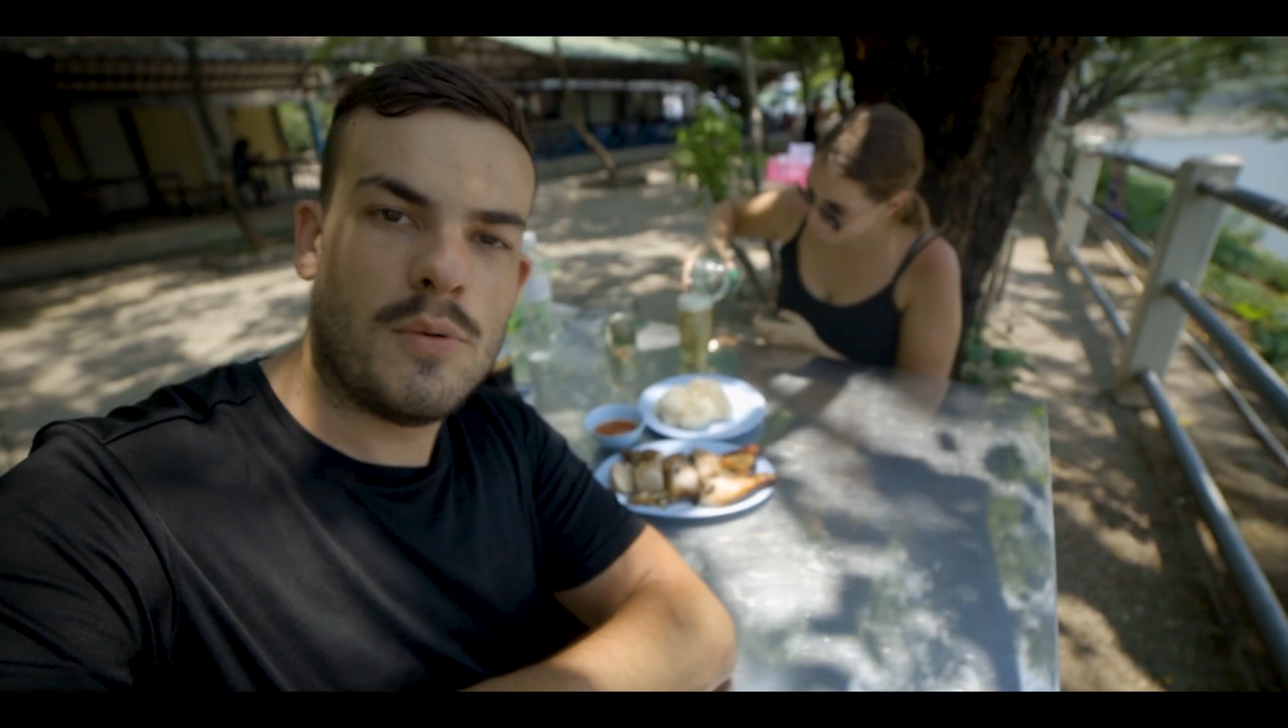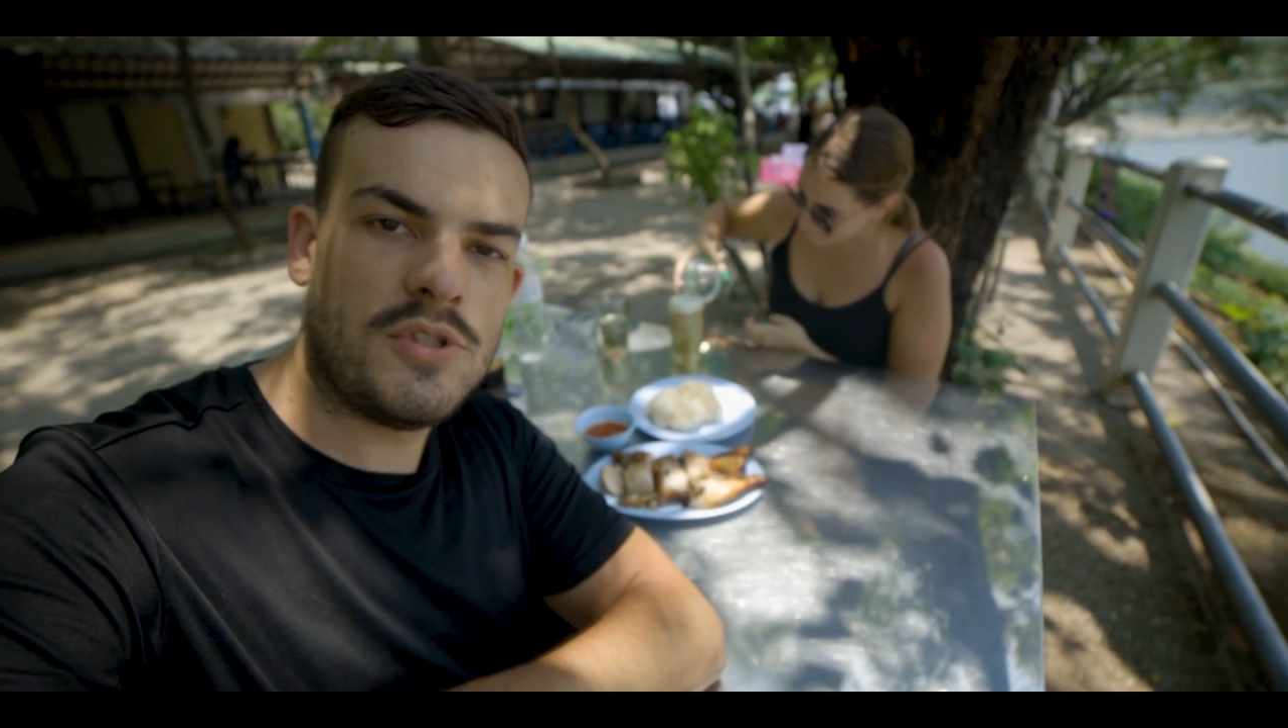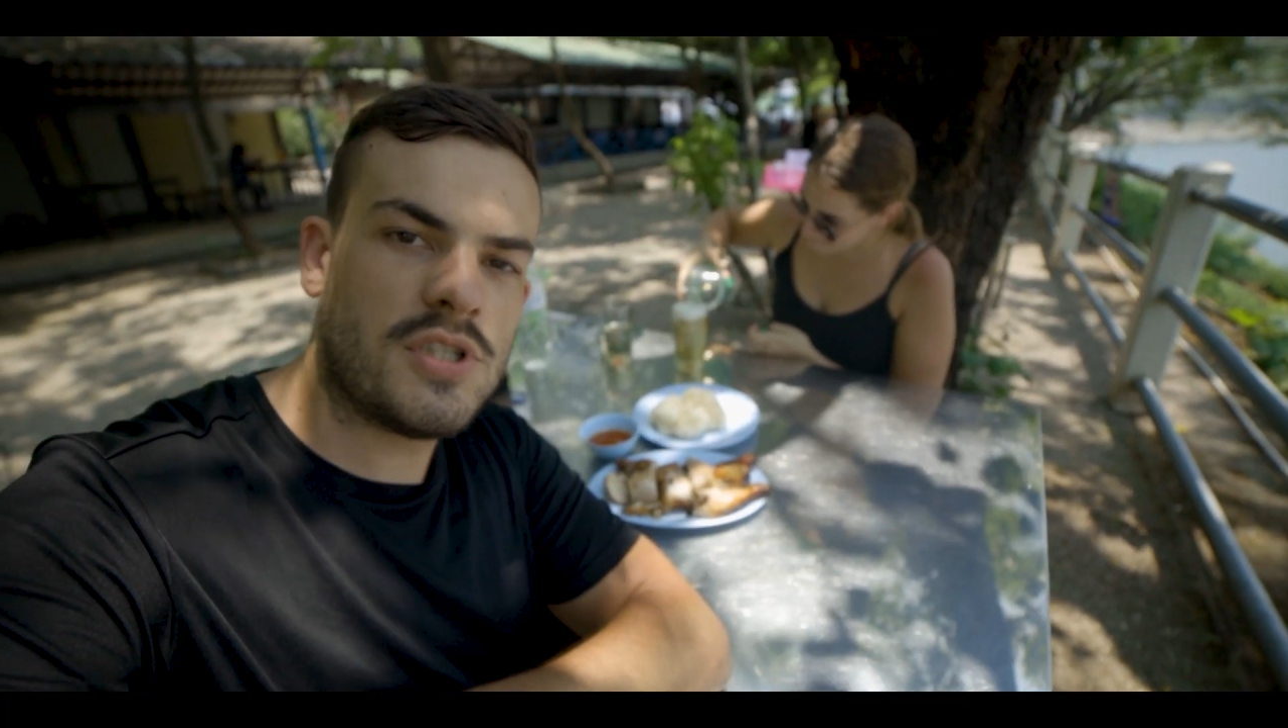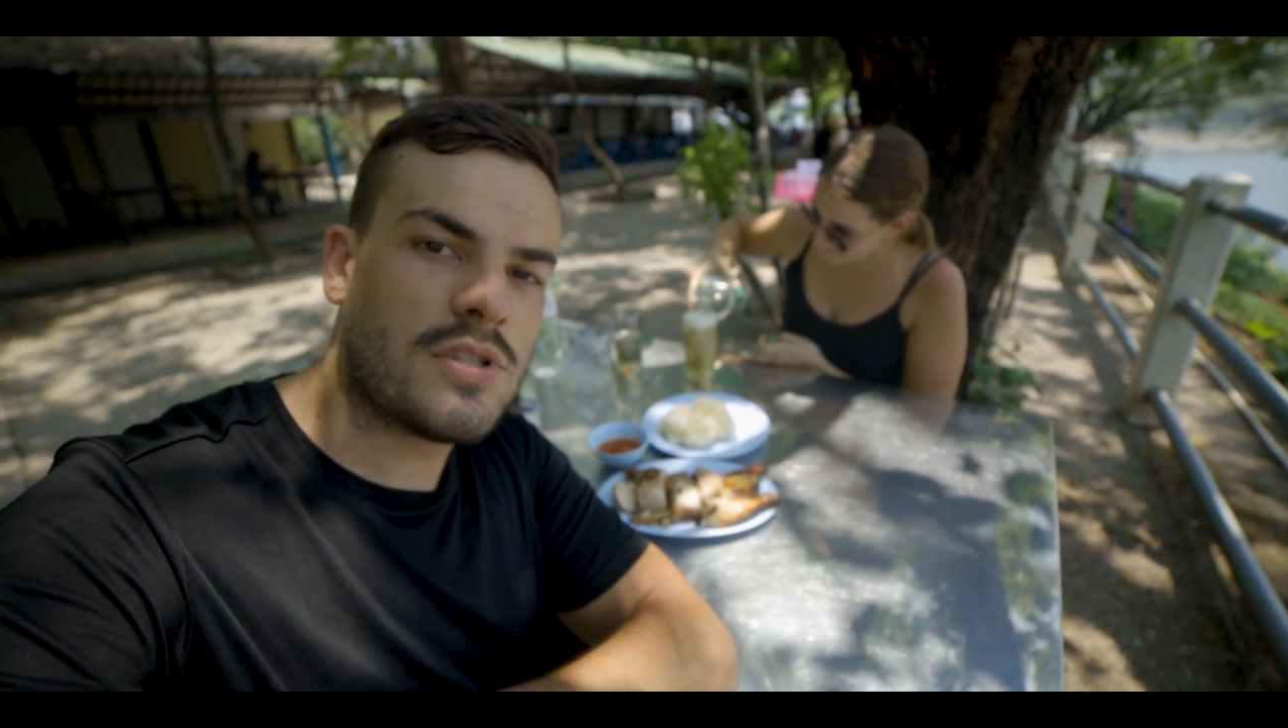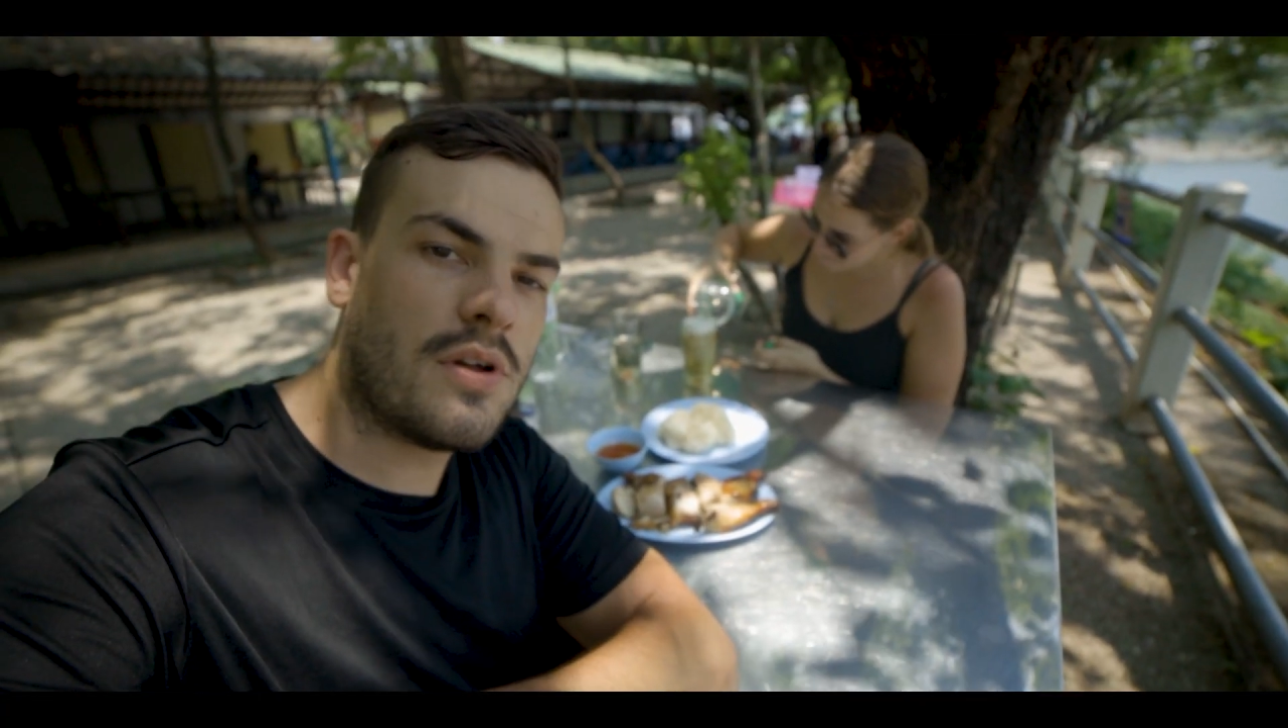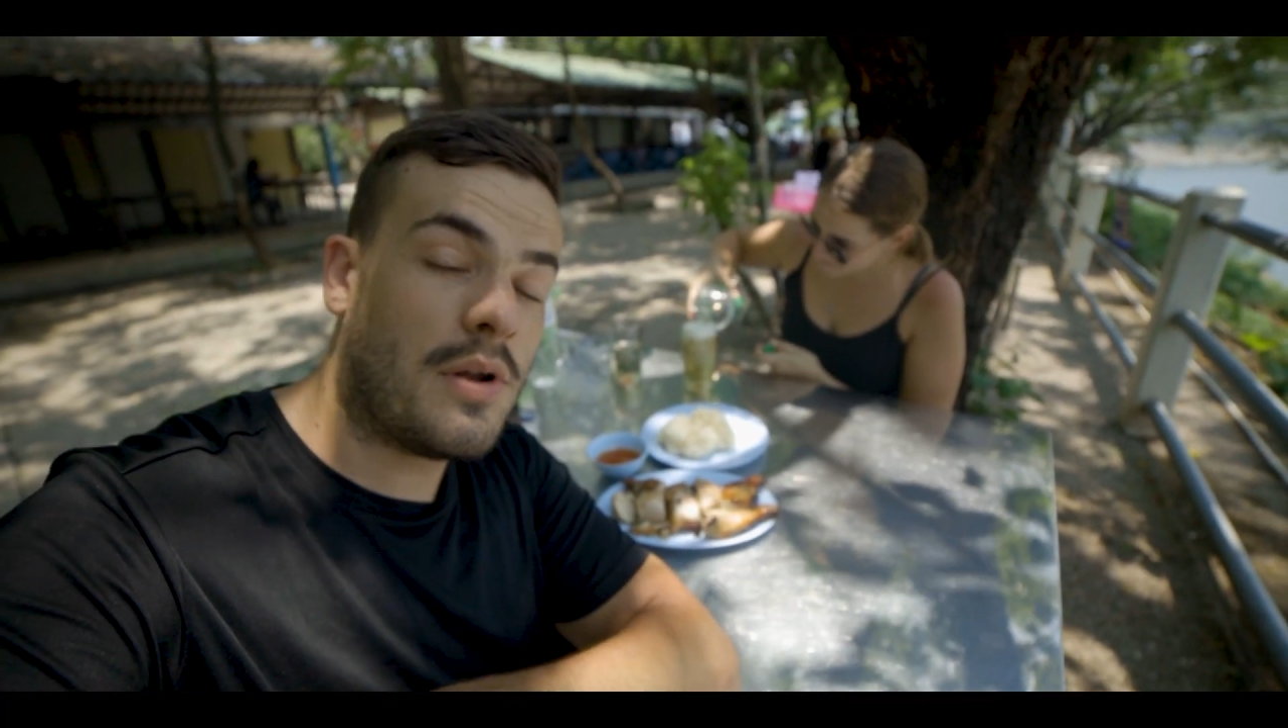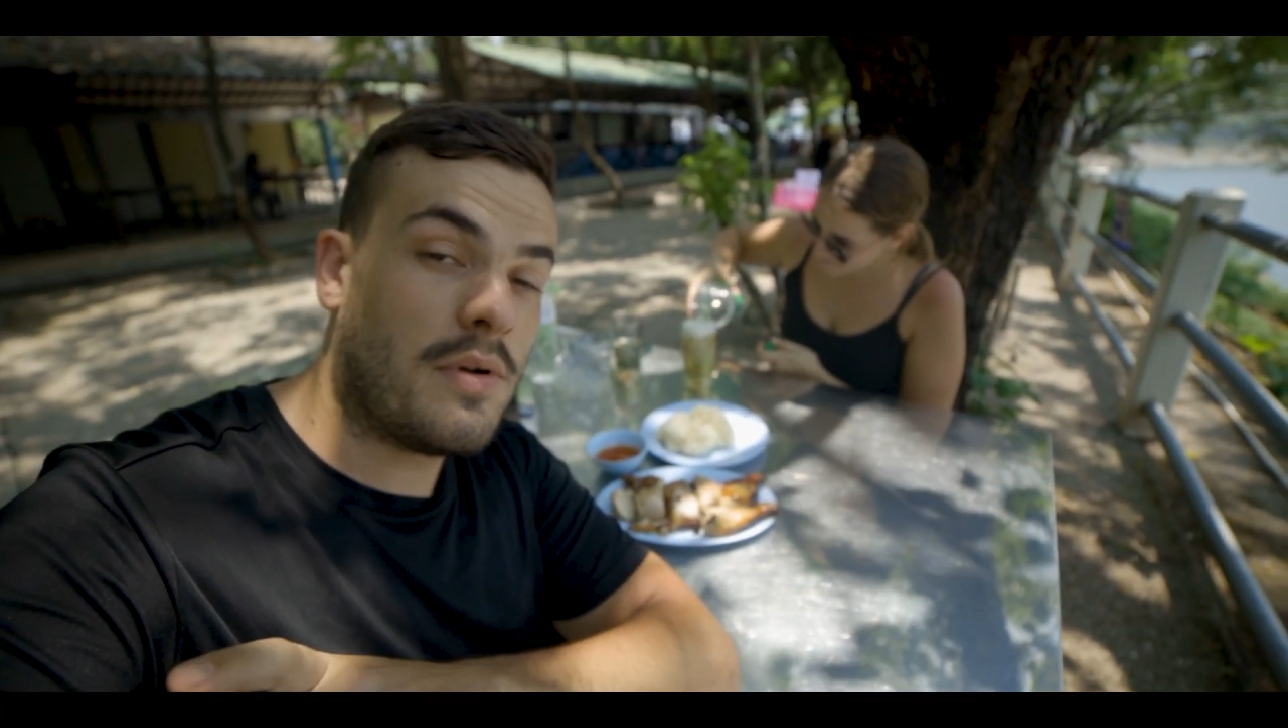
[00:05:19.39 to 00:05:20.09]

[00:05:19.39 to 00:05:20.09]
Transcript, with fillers: We just got